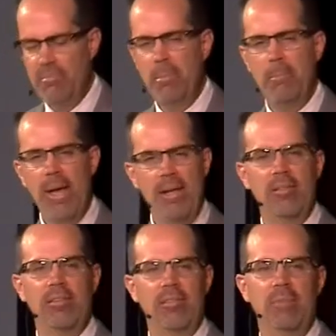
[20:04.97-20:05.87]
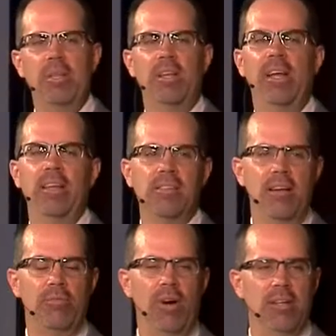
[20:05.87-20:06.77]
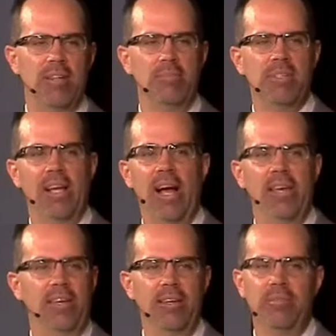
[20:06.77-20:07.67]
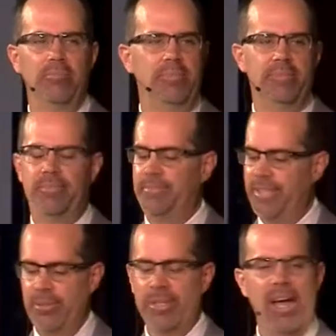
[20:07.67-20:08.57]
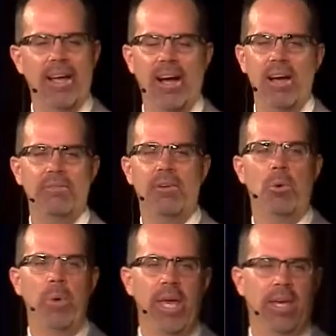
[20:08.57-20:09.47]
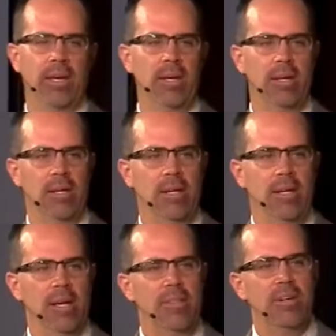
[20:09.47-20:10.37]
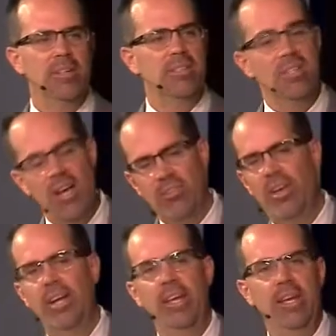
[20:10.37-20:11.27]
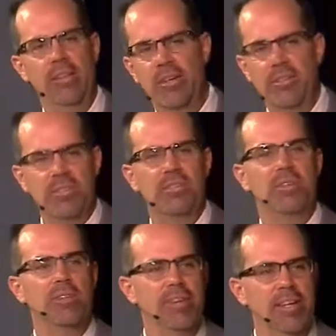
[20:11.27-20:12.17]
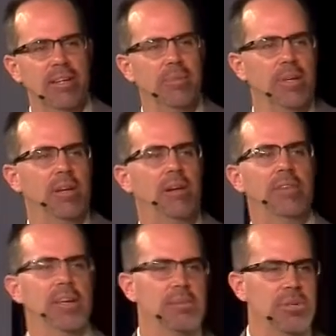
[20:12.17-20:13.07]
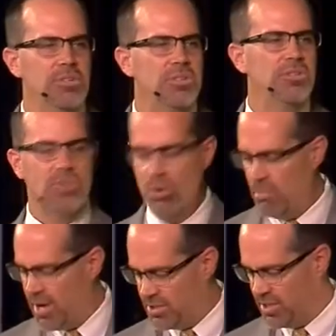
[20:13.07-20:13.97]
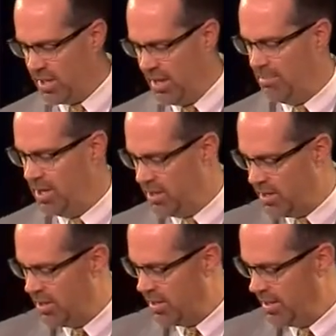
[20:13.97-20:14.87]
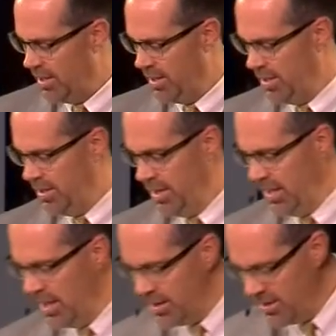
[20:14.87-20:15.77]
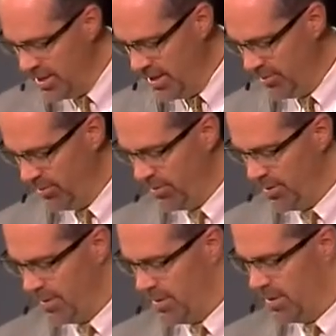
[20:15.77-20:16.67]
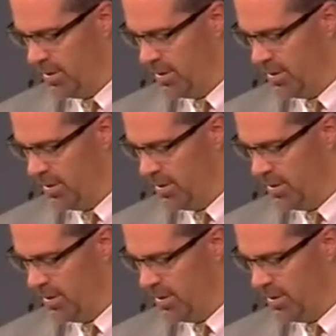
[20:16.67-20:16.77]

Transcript: I'm amazed at some of the ladies I've watched. I'm just like, I couldn't deal with that guy for a week. And they're just, yes, honey, and they're just serving them and loving them. There's just so much that can be learned in this.